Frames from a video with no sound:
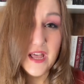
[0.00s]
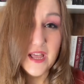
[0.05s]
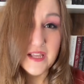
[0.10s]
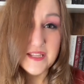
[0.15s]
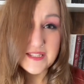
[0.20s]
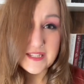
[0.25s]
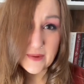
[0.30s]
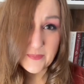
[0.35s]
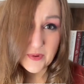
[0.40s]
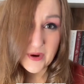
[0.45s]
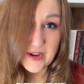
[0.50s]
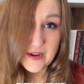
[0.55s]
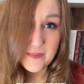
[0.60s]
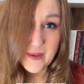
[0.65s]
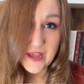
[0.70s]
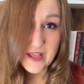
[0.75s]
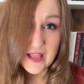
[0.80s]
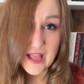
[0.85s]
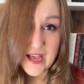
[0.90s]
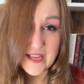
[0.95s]
separated
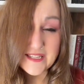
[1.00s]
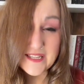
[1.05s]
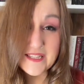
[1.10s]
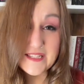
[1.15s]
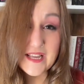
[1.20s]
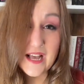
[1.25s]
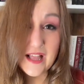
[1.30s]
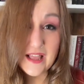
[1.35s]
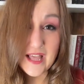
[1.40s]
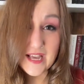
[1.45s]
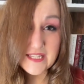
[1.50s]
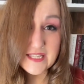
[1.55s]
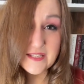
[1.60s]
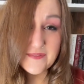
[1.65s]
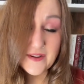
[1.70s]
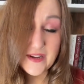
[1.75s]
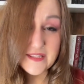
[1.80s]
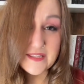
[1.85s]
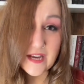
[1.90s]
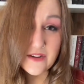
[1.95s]
by classes, Alexis finds